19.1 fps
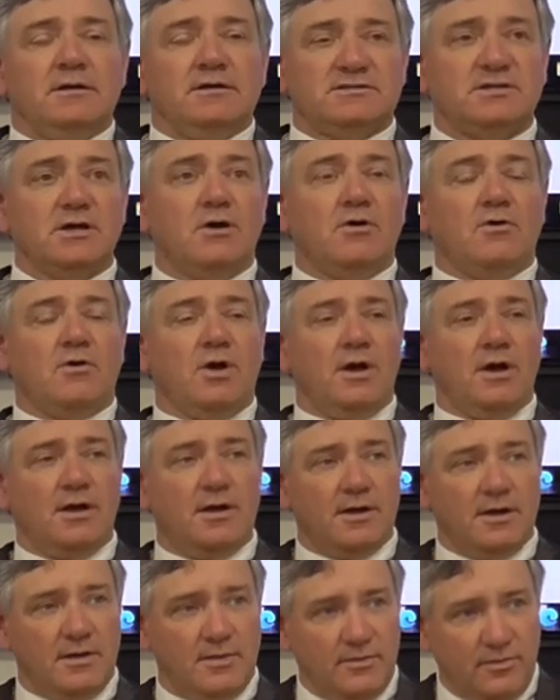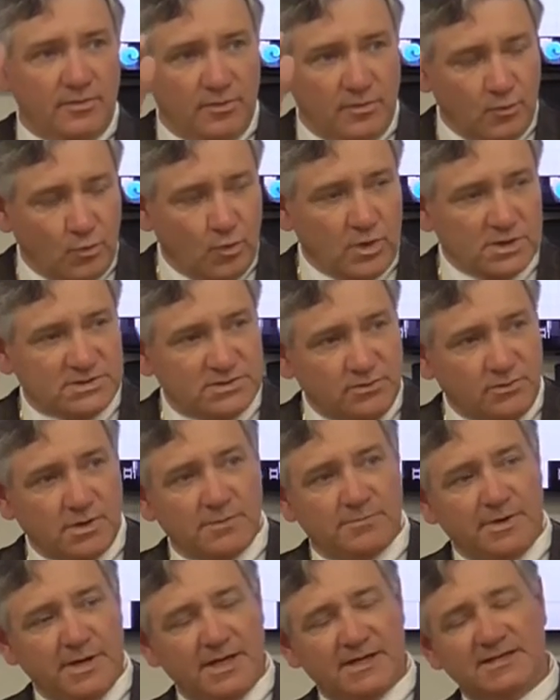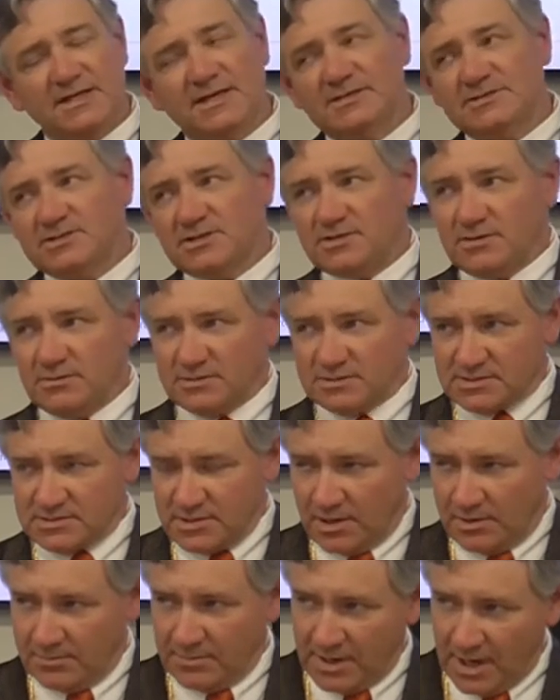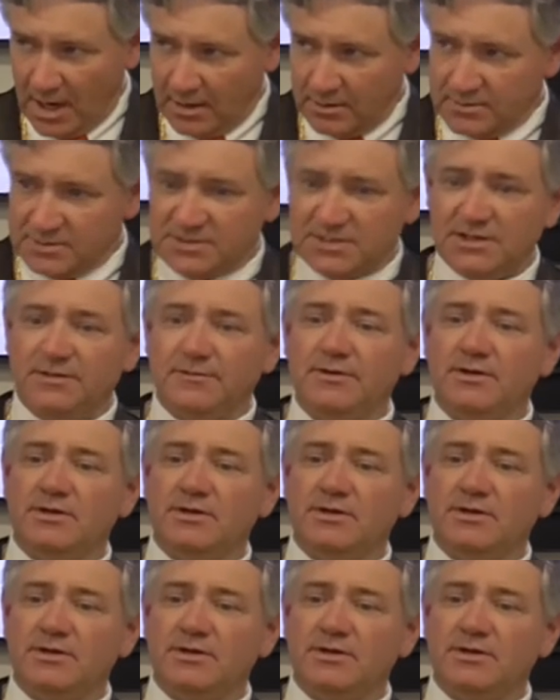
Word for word: So what you want to pay attention to is the terminology.